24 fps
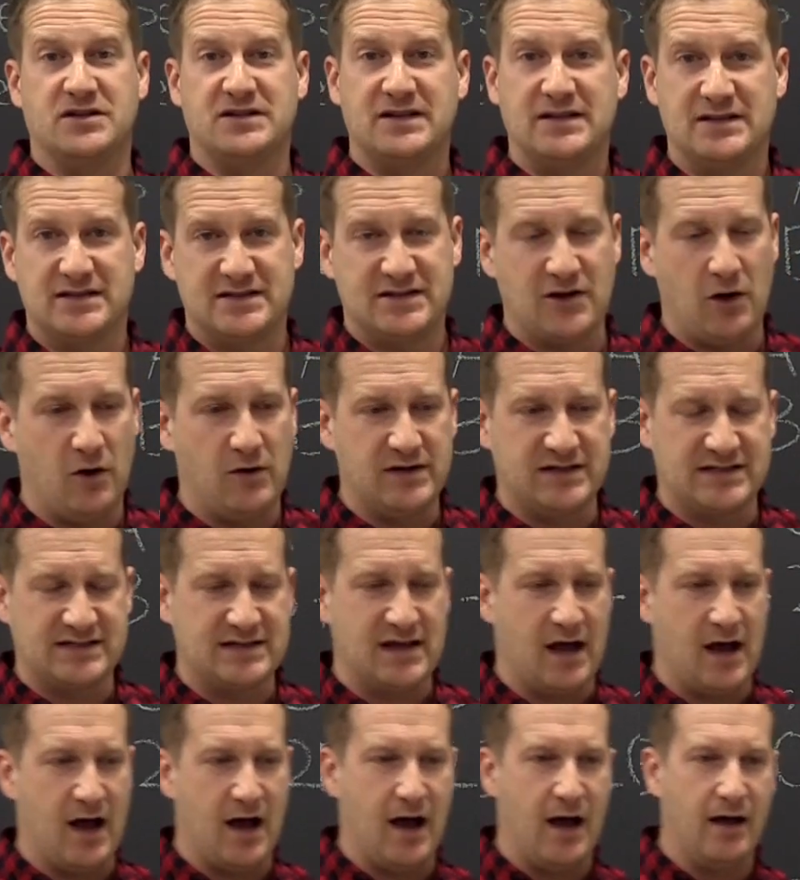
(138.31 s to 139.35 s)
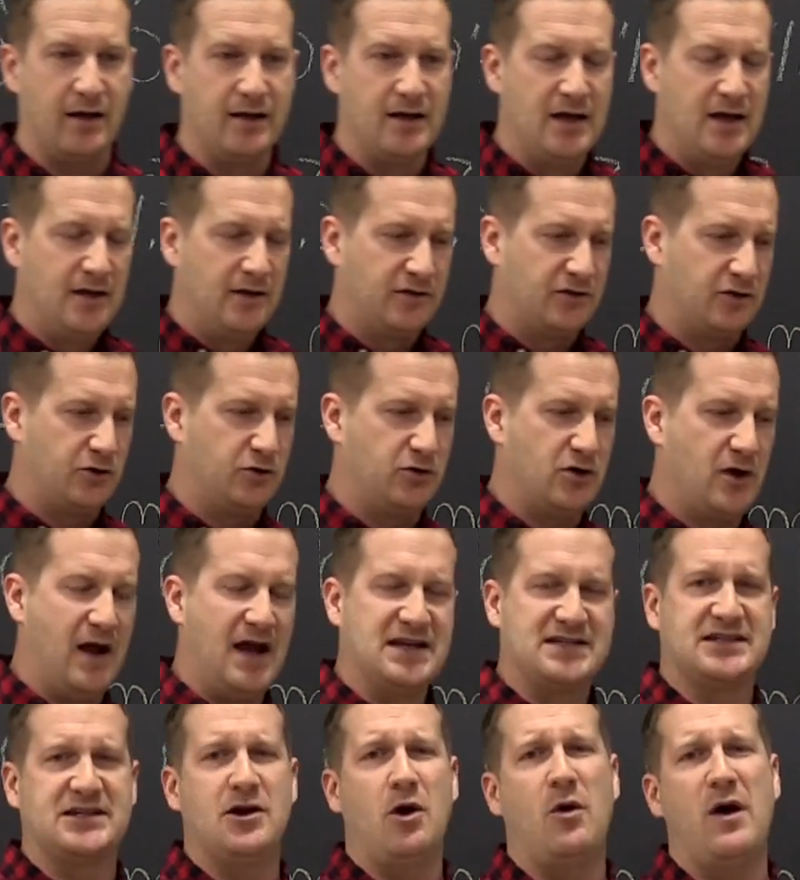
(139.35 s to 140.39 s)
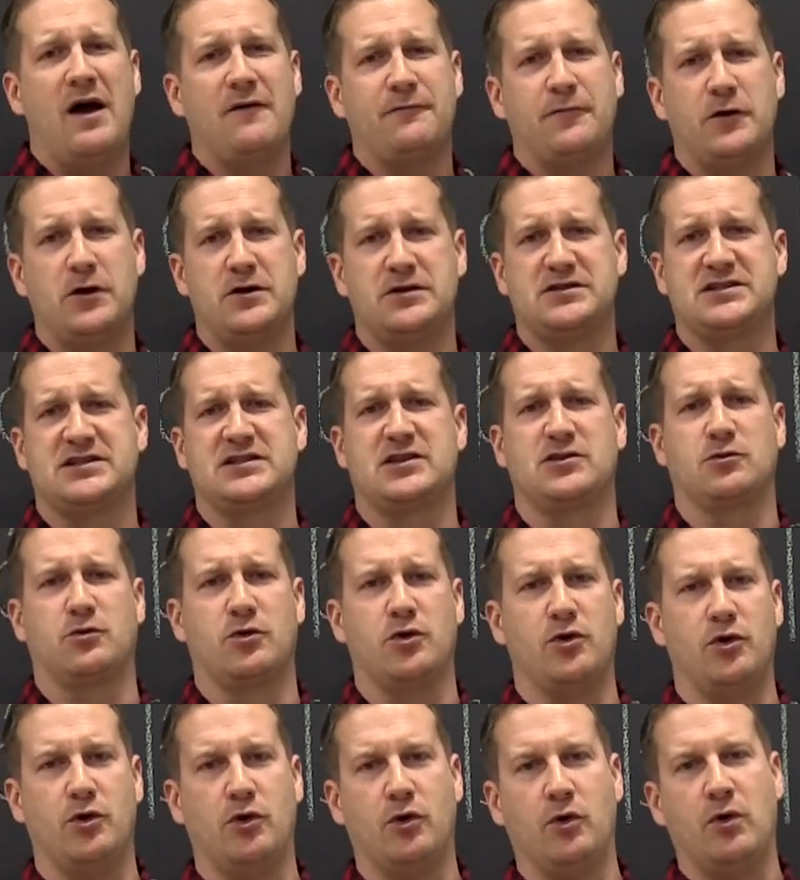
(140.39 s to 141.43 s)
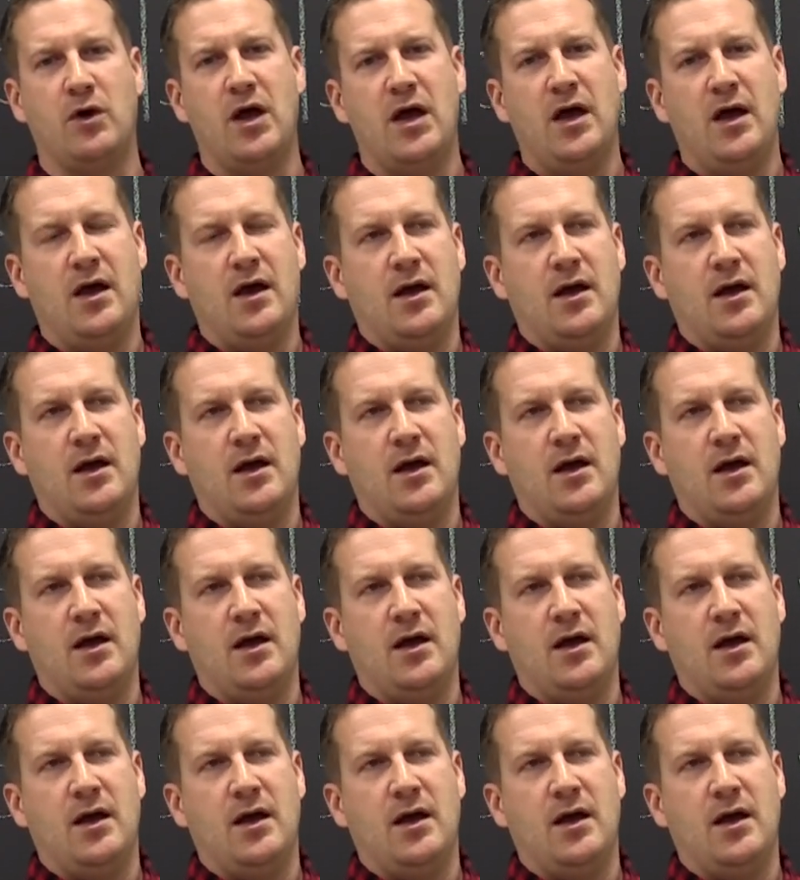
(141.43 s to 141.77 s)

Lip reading: So it's through your SEO efforts, through